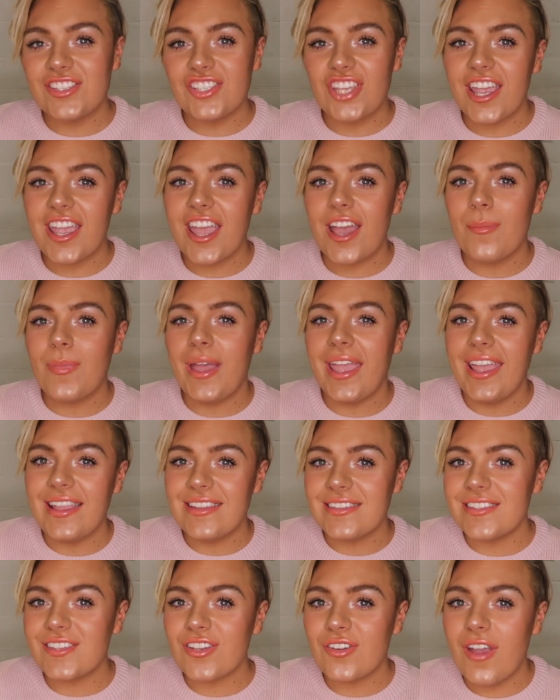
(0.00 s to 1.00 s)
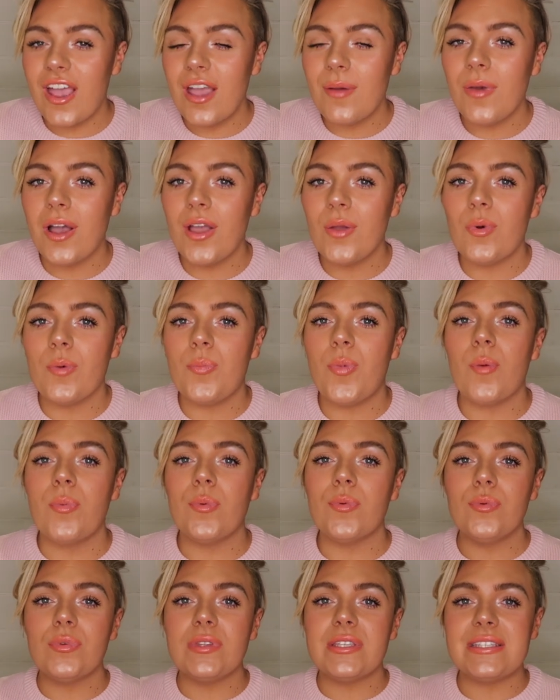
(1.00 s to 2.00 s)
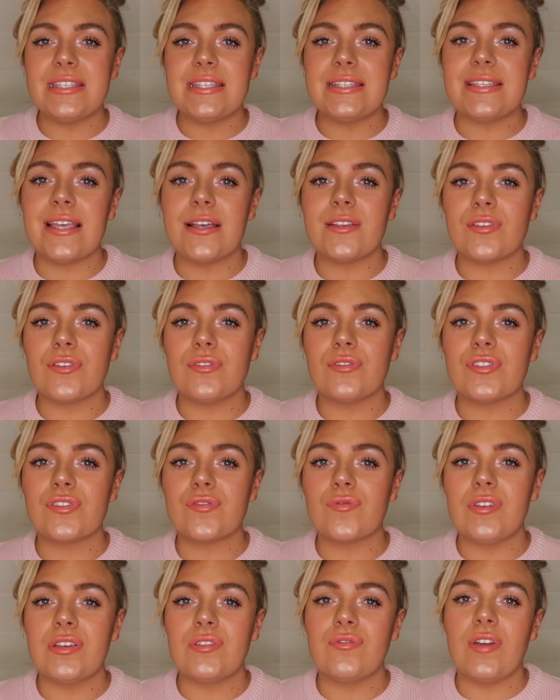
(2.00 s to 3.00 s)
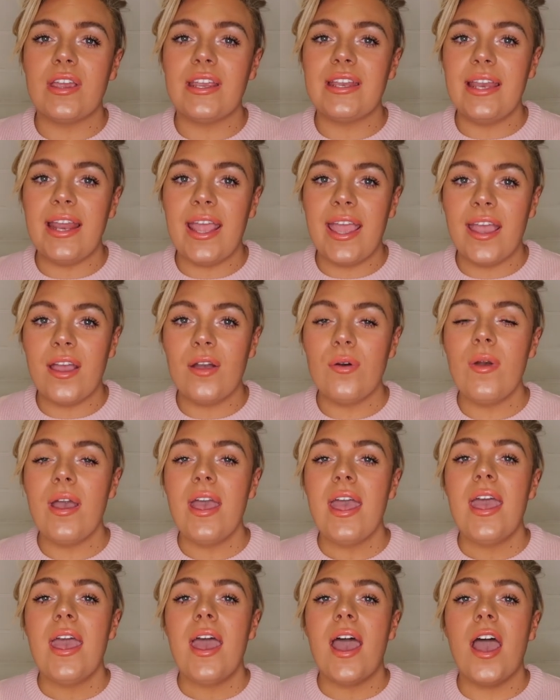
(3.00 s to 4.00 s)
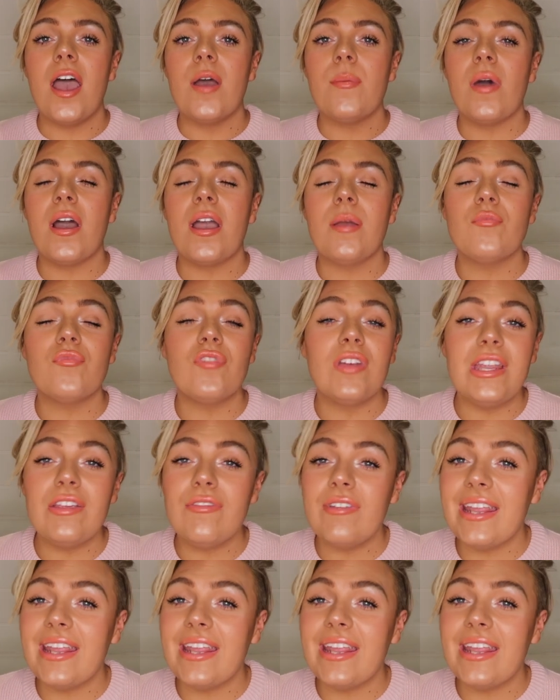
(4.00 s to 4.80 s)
to check out my Instagram. I will pop all the details on screen right now. I'm really,